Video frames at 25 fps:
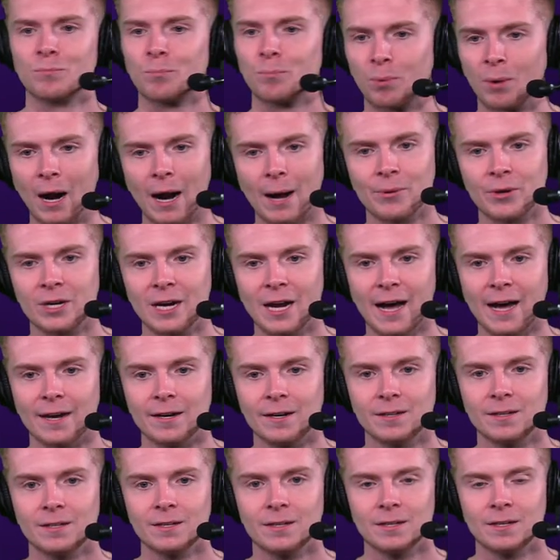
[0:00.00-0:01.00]
Probably not.
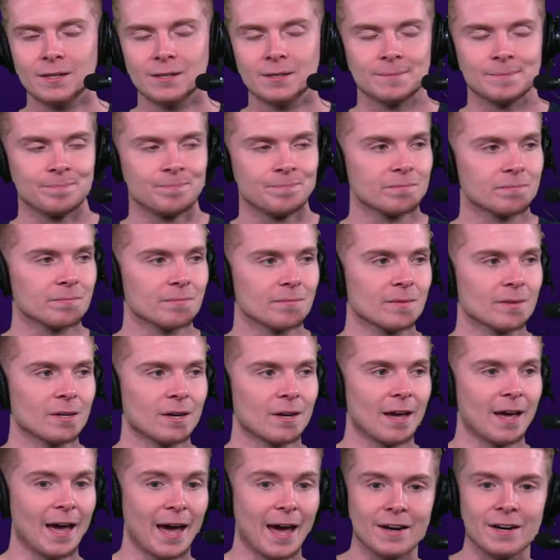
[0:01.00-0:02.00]

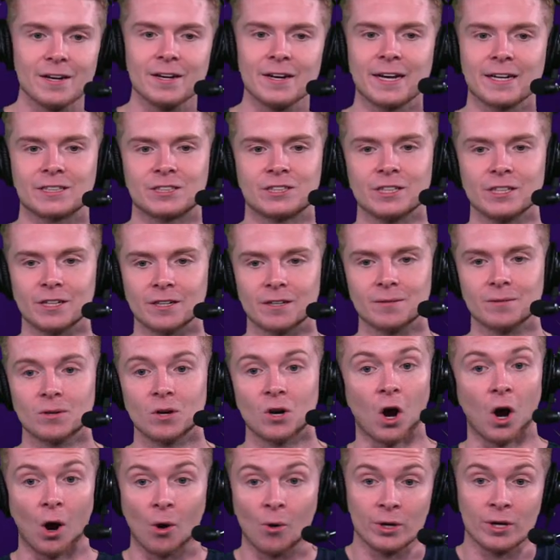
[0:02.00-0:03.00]
End of next year,
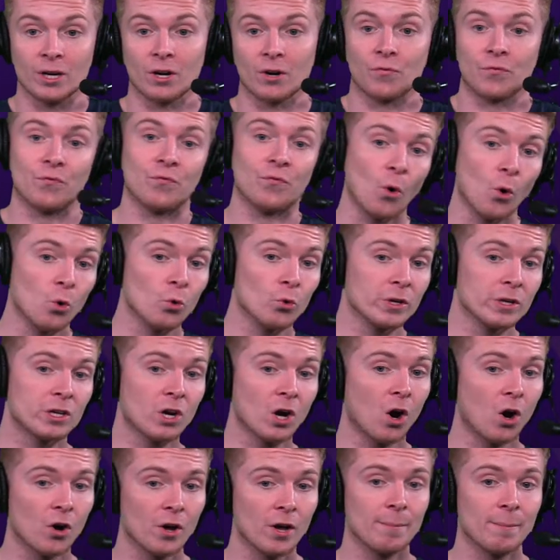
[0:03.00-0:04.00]
are we going to fully
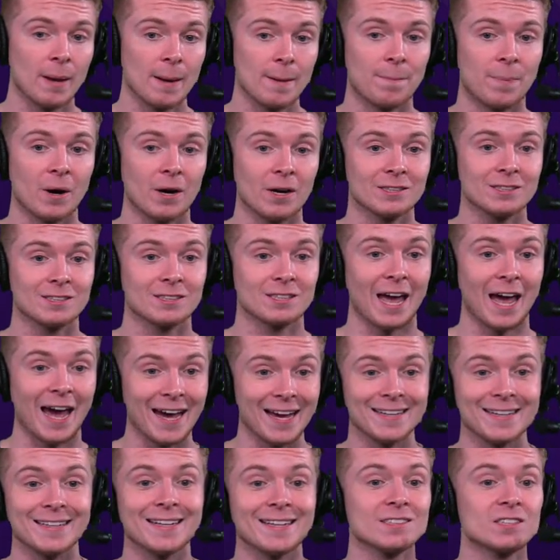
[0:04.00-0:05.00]
call him a bust
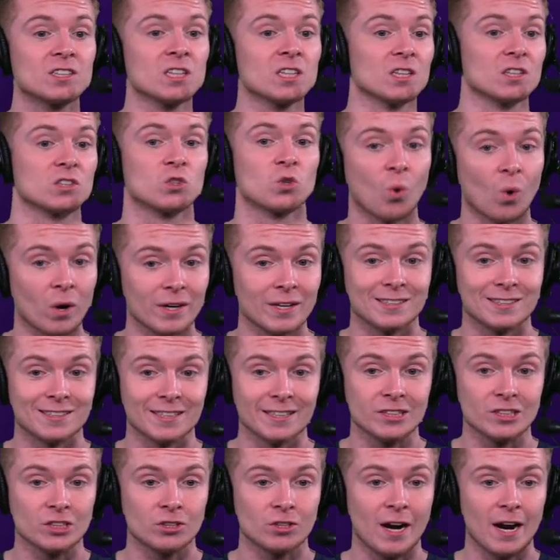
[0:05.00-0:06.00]
heading into the
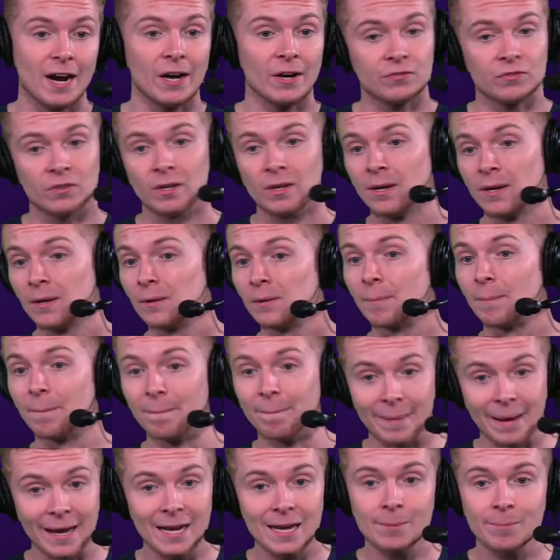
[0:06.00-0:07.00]
26th draft?
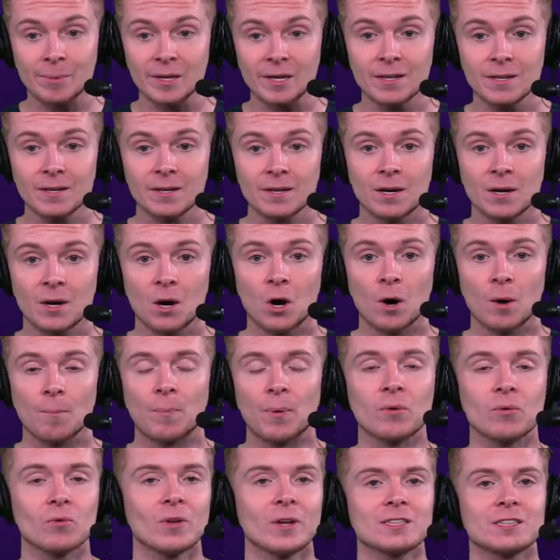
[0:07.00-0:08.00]
Maybe,
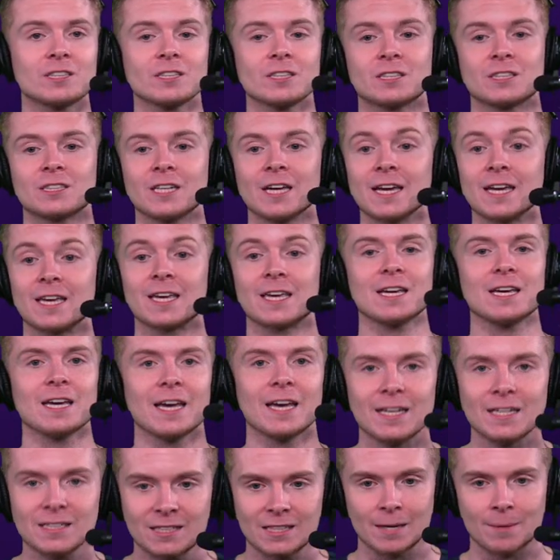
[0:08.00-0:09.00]
but let's just say he
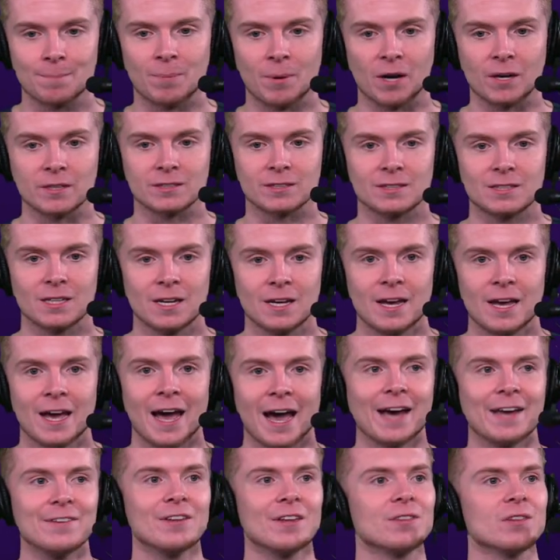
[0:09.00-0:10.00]
is a bust.
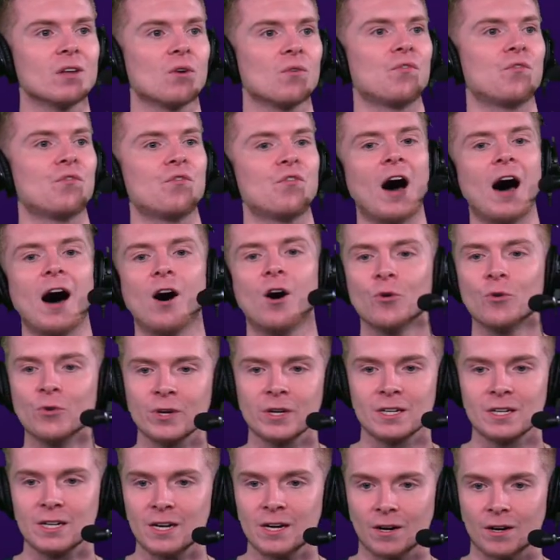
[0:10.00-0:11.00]
And then the
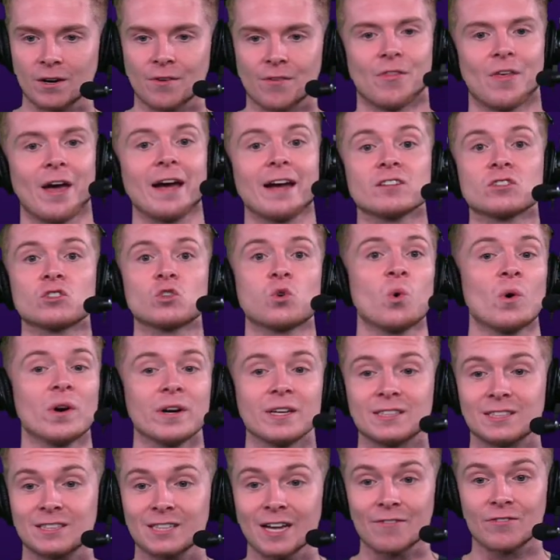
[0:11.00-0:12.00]
following year, that
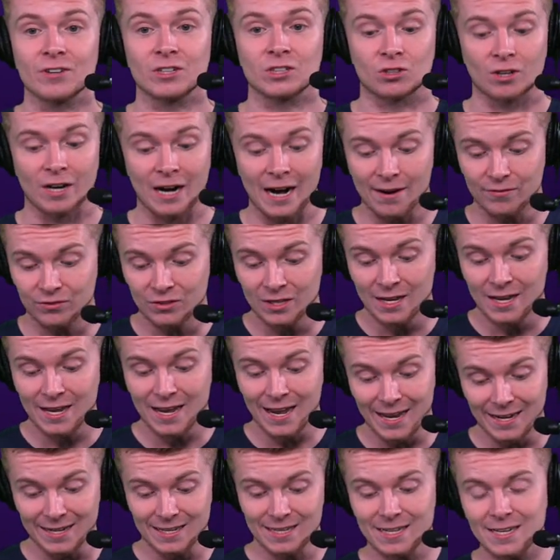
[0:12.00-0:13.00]
27 draft,
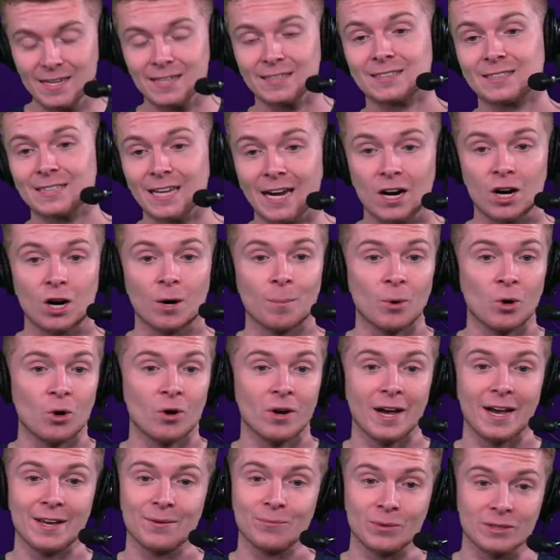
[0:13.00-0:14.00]
and he is
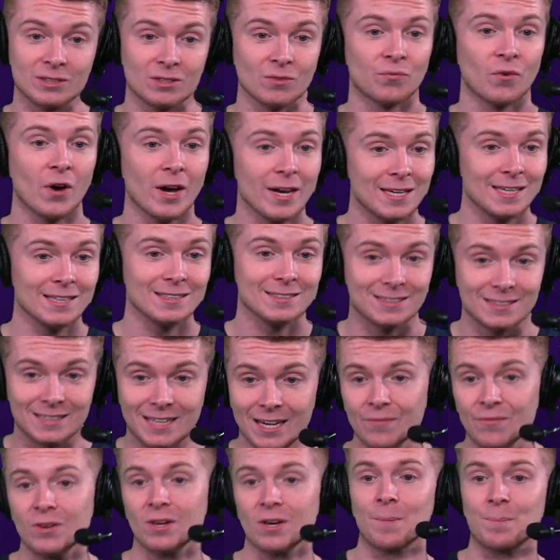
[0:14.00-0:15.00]
terrible. And with the Vikings
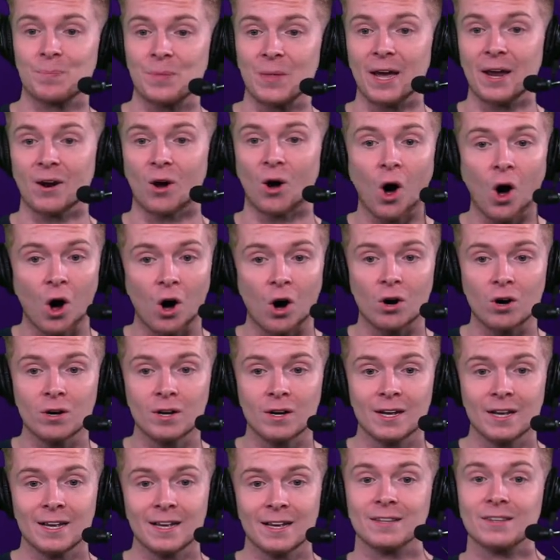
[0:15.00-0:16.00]
giving up that haul,
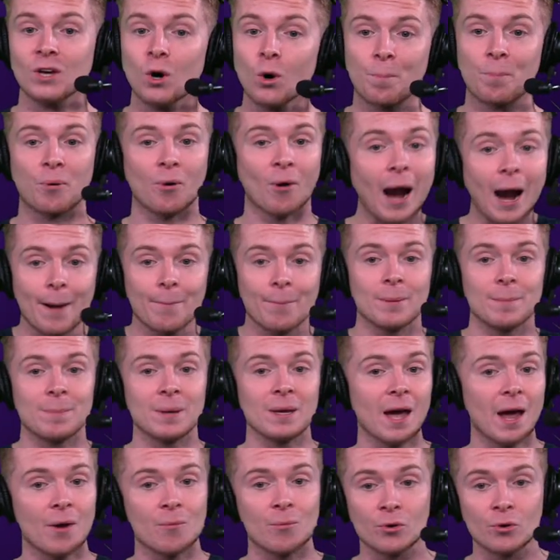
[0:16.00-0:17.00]
they'll probably
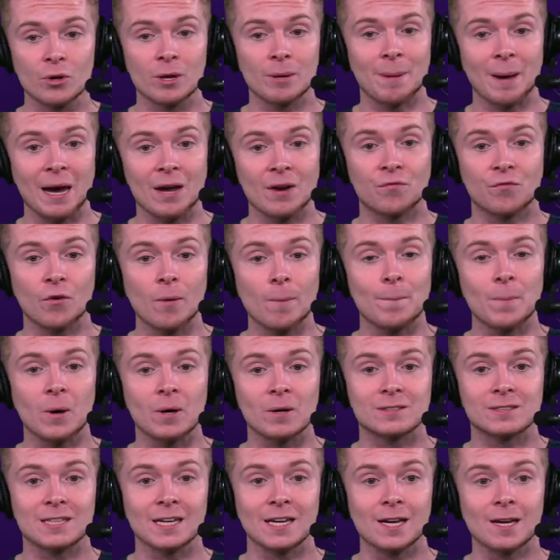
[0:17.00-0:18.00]
be a really bad
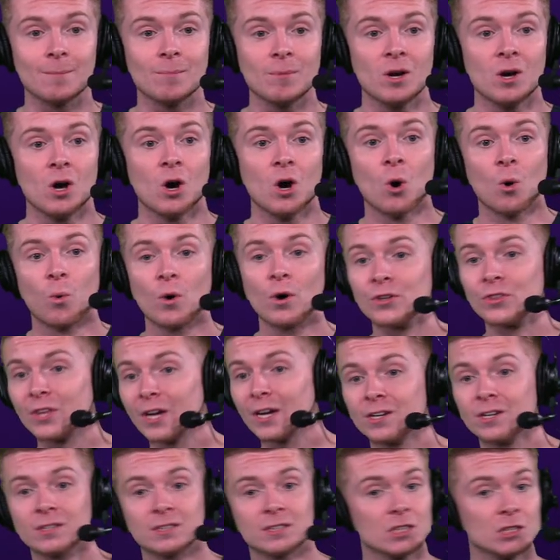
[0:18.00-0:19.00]
football team where
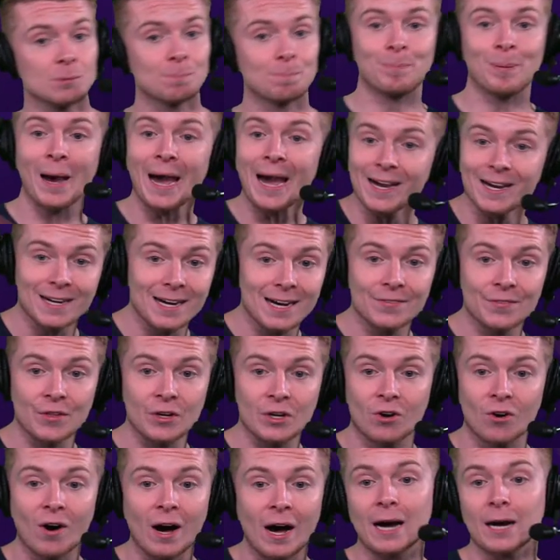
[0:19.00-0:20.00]
then you're just back on the
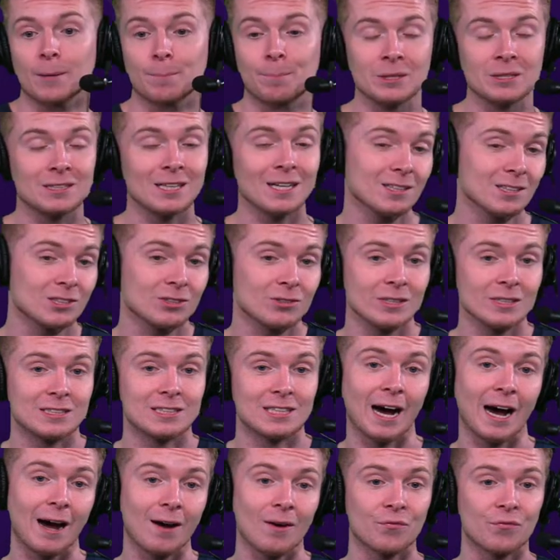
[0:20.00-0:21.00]
clock, potentially
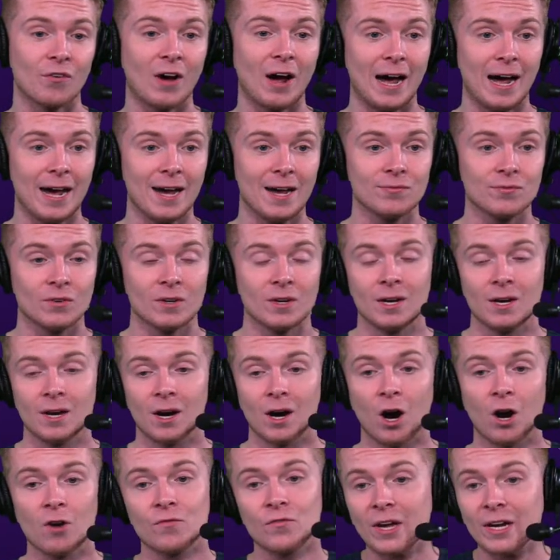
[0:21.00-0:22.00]
top five
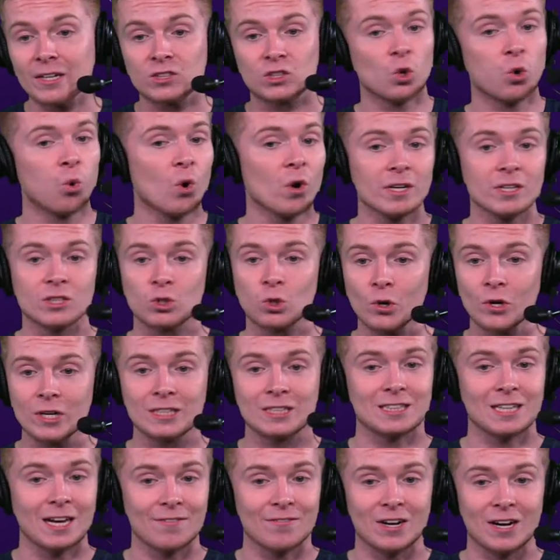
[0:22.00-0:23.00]
of that
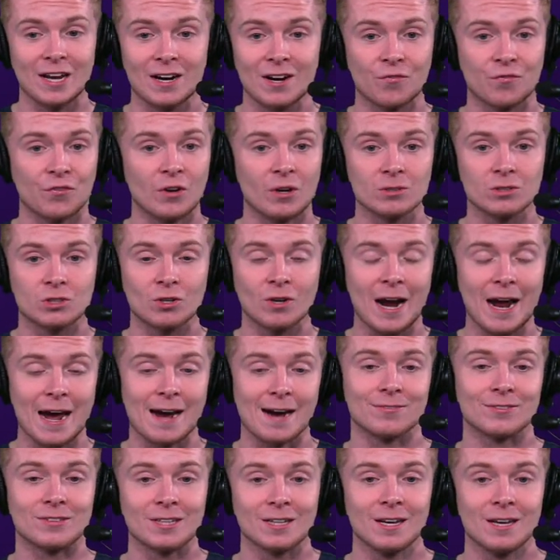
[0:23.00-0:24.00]
2027 NFL
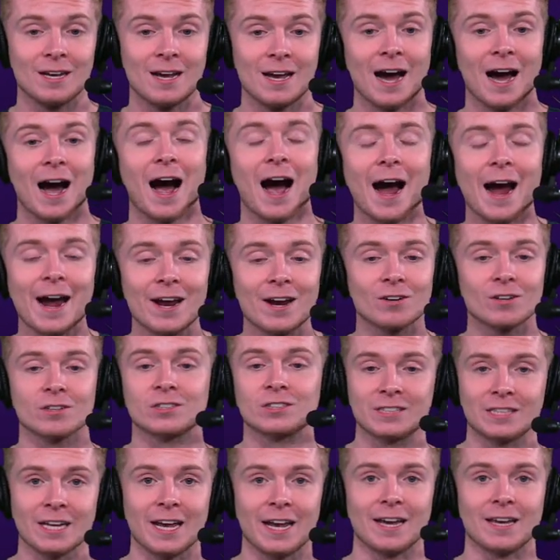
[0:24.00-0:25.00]
draft. I
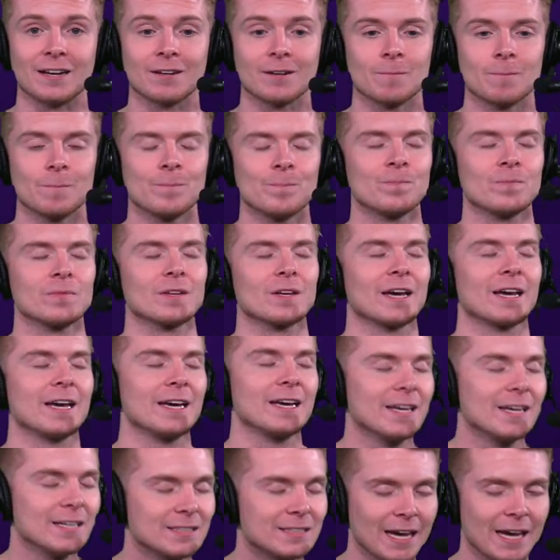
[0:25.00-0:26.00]
understand.
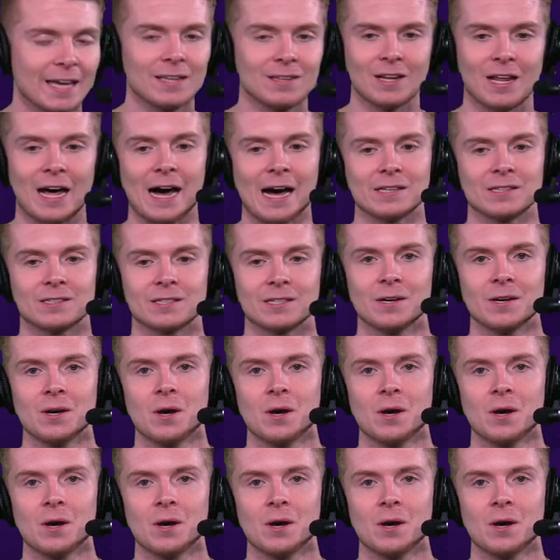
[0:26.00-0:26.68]
It is a lot.